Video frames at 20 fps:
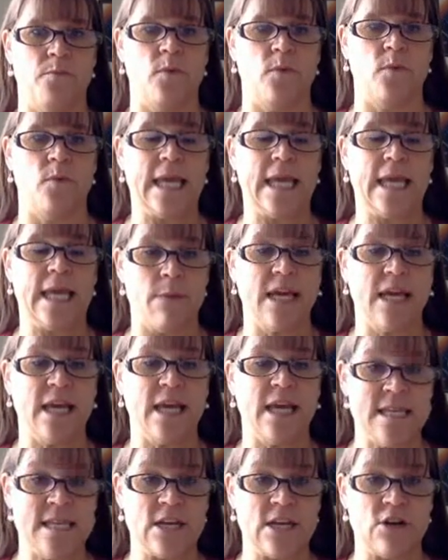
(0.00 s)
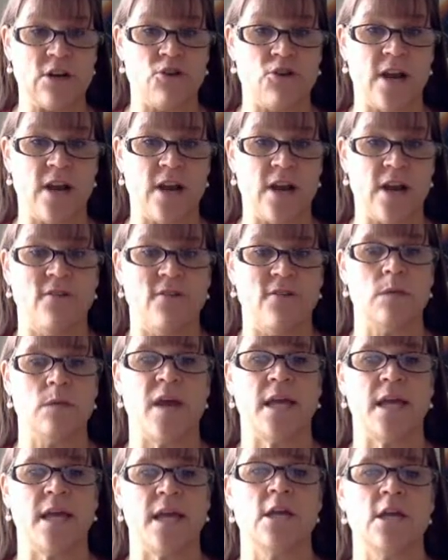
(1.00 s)
can be considered evidence-based,
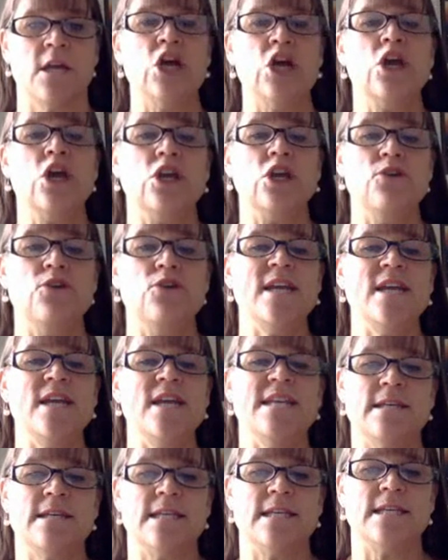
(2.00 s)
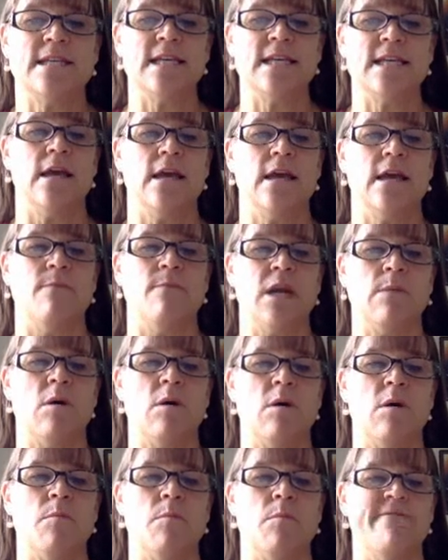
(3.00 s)
you need to see a minimum
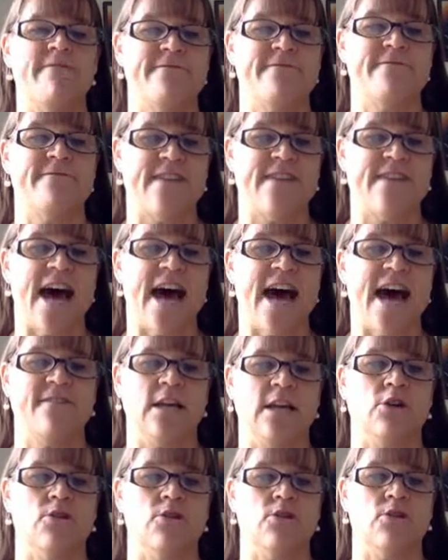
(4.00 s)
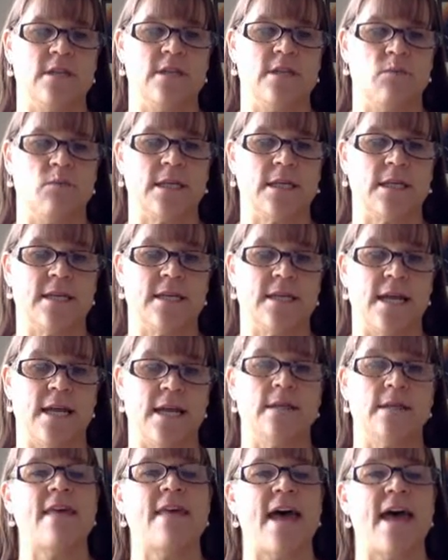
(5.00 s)
of 5 single subject studies
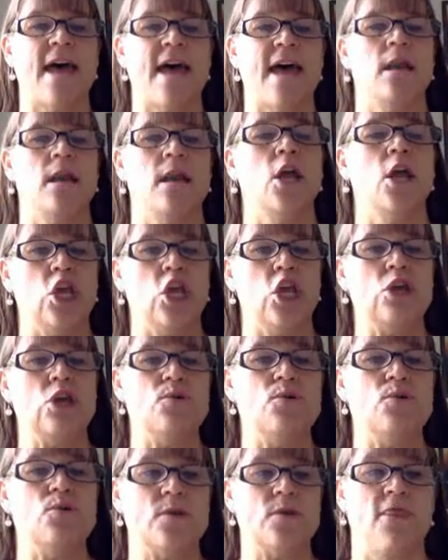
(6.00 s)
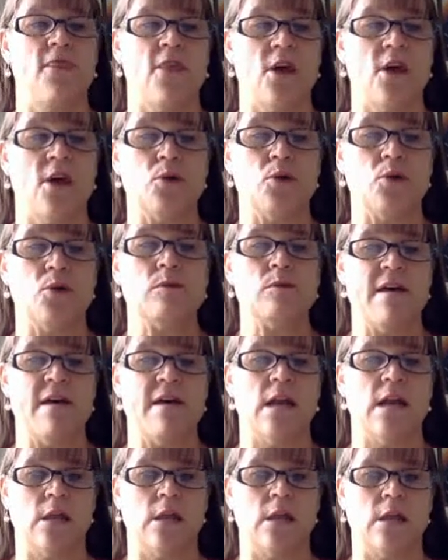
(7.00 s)
that use those
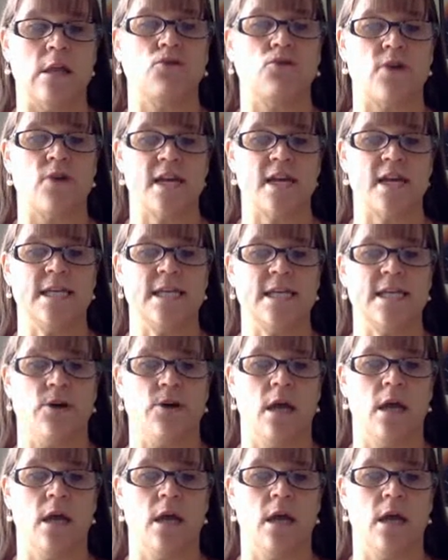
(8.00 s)
methodological criteria